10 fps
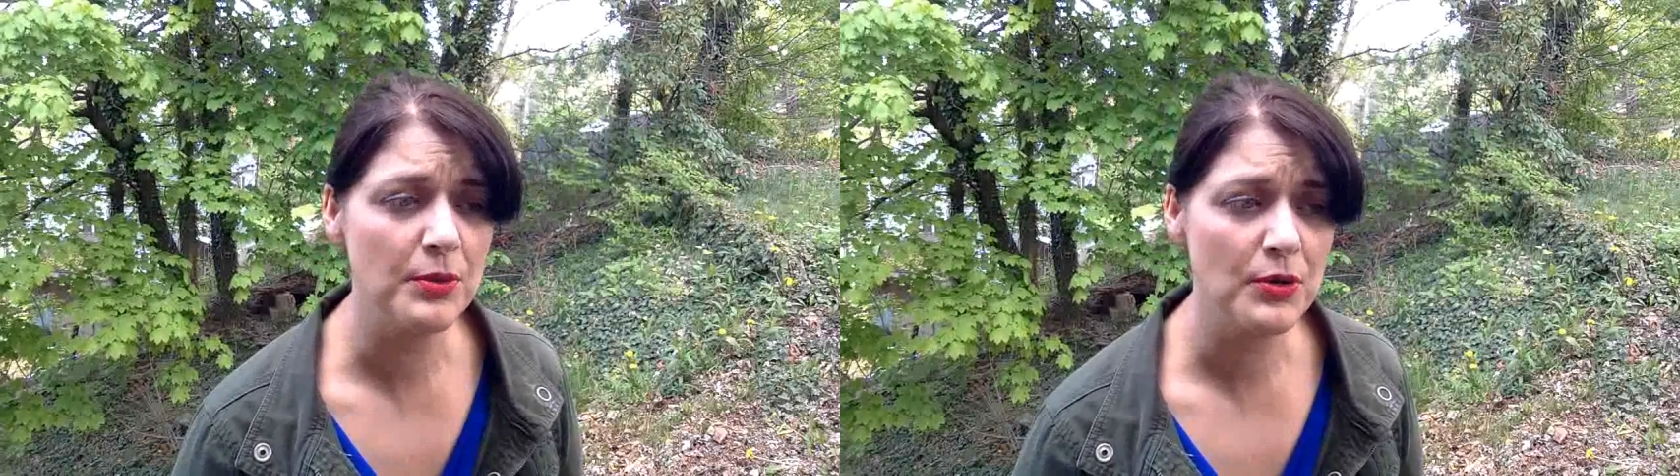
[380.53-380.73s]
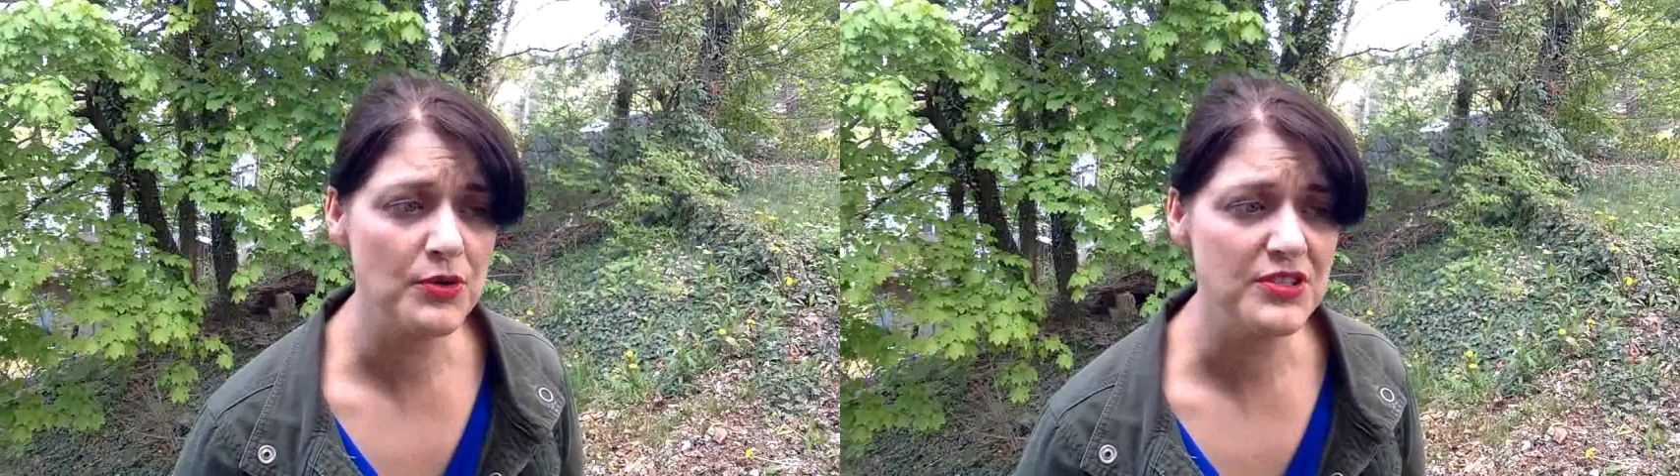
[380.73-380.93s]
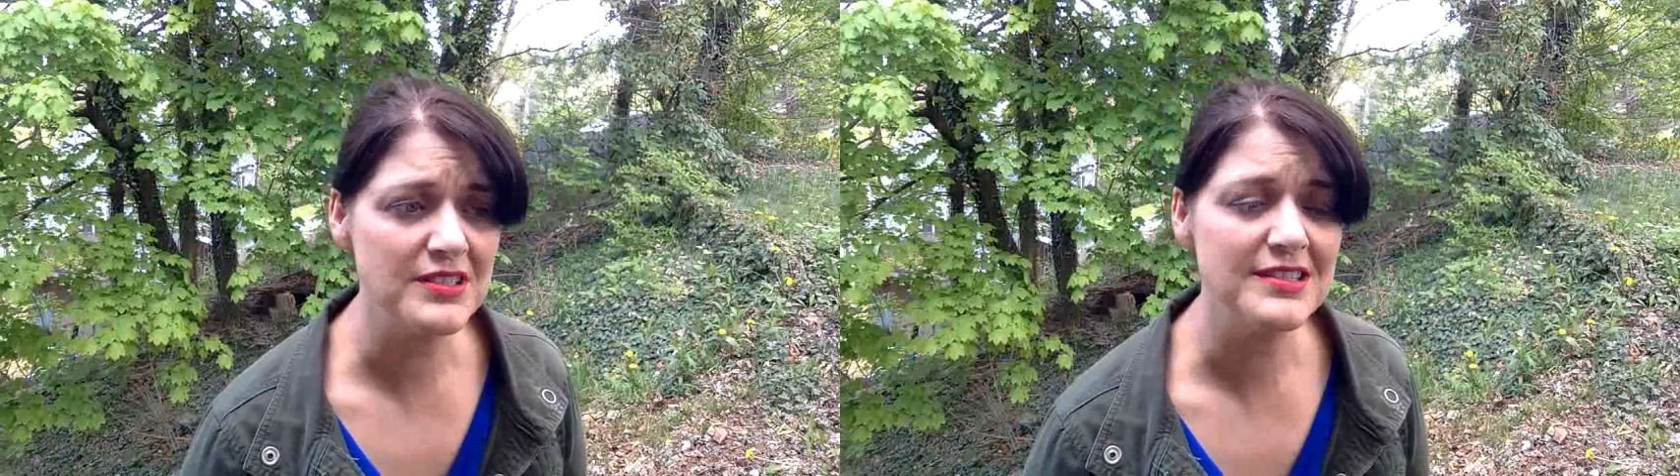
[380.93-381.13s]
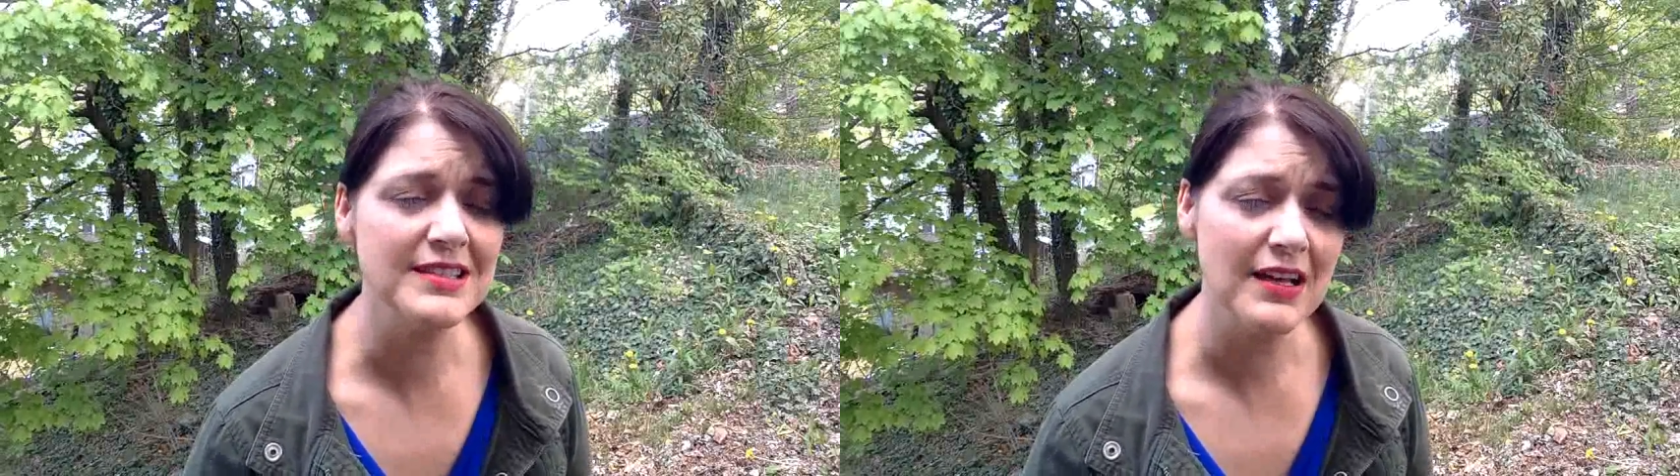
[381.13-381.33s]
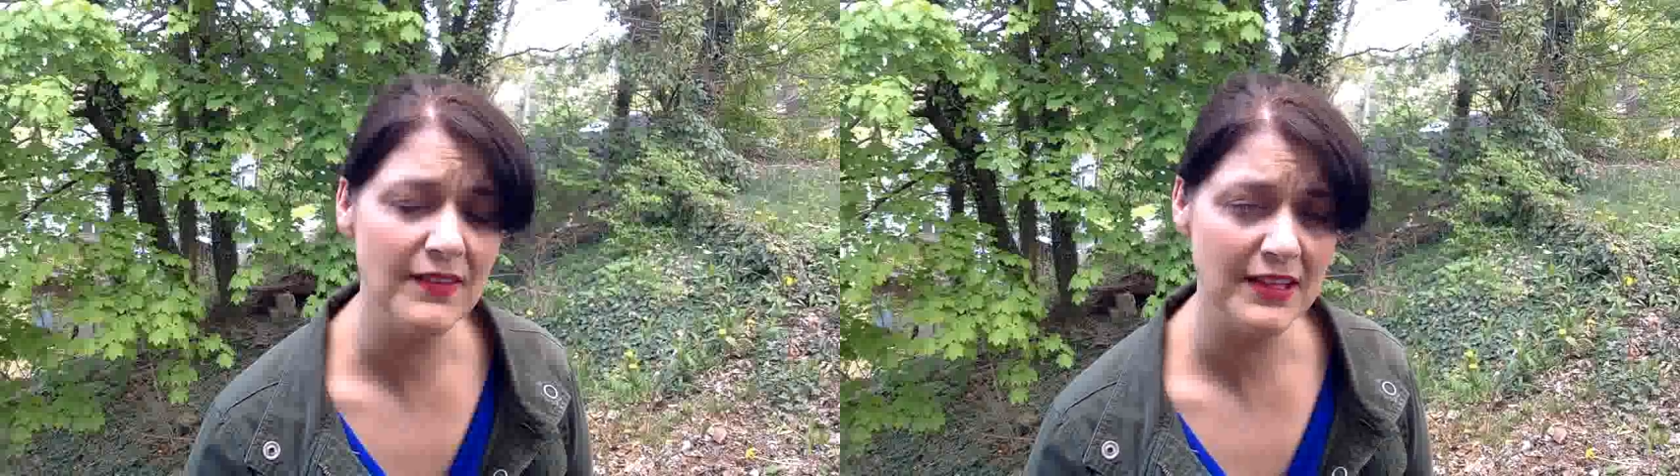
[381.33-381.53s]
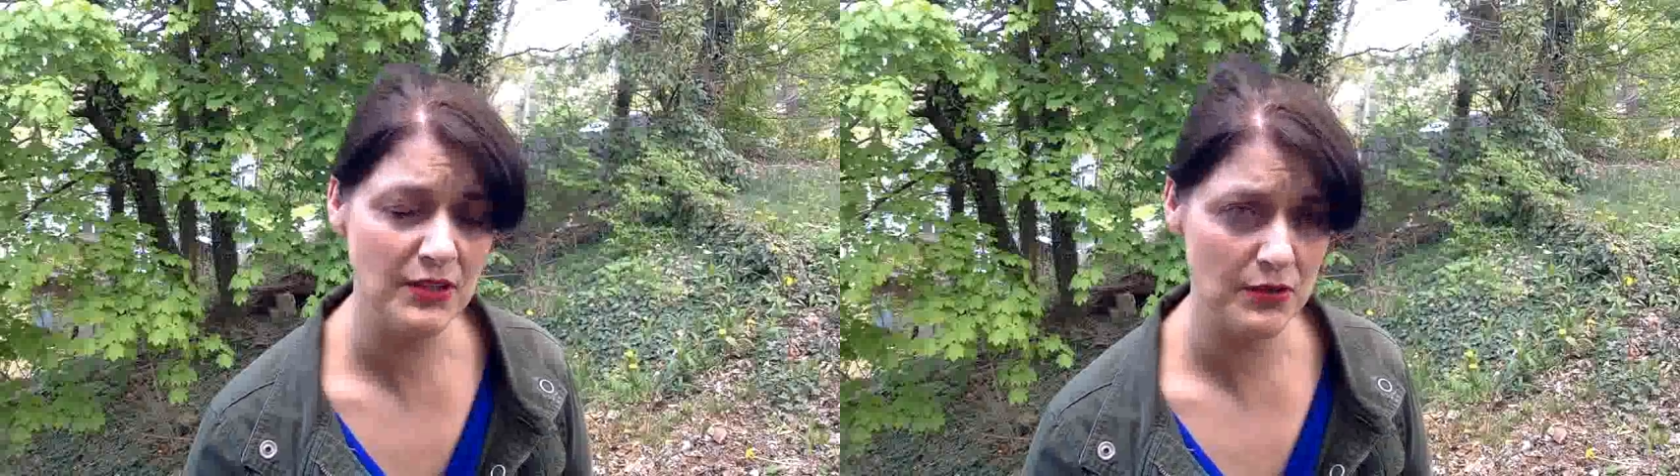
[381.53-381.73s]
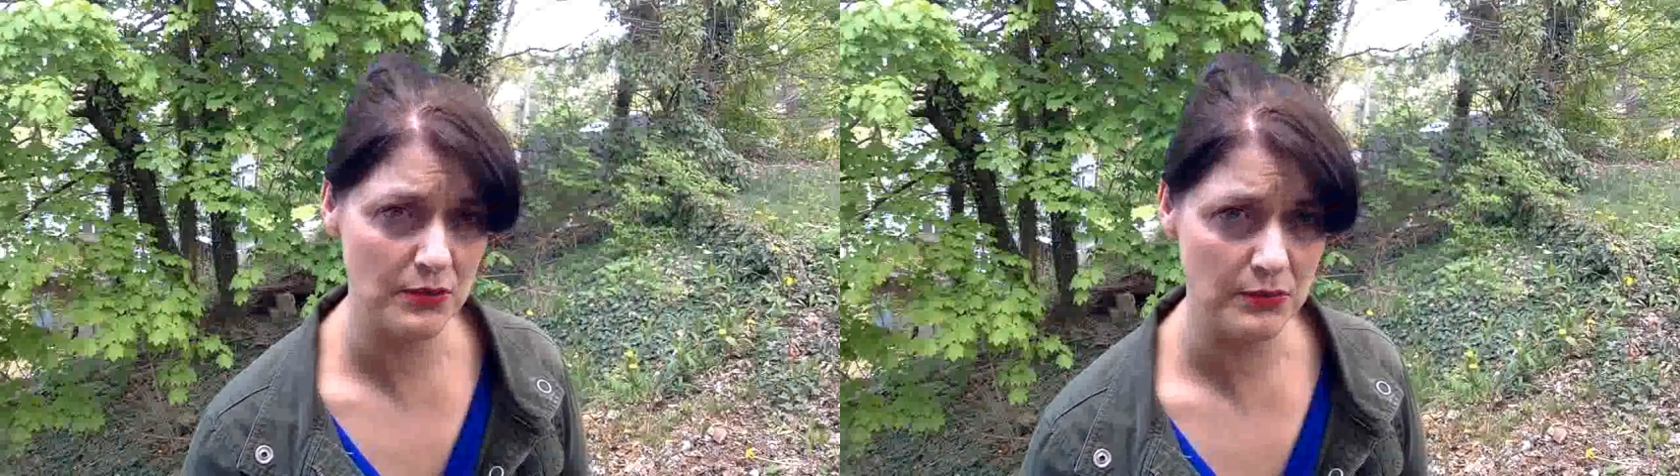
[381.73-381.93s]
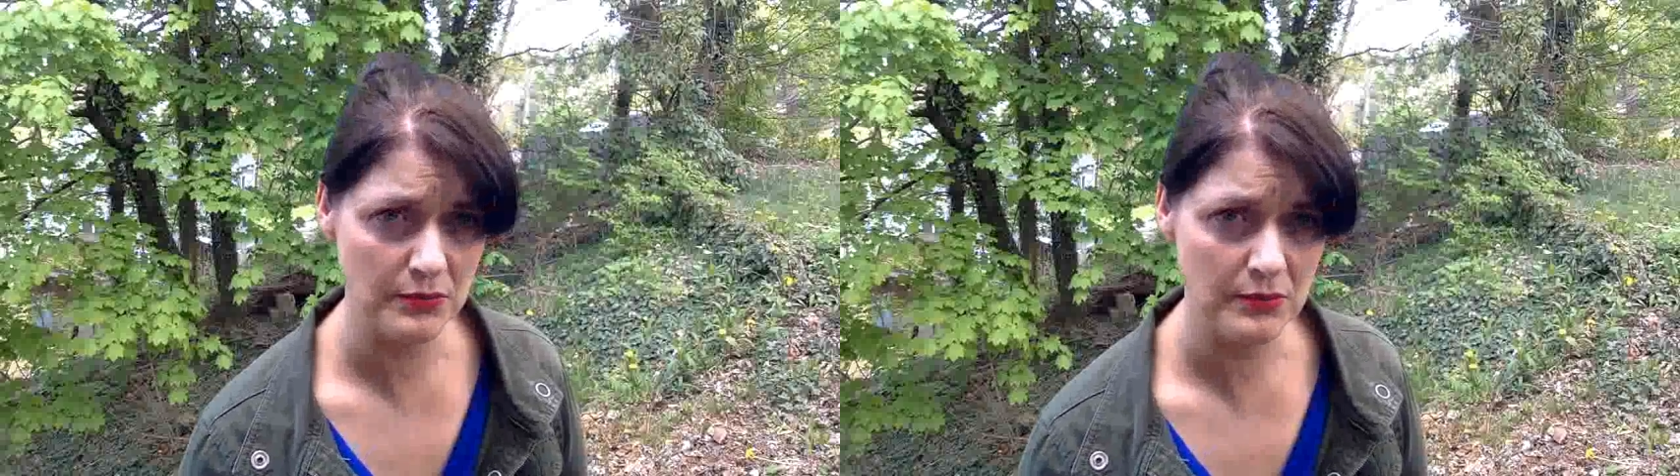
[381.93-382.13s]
person selling you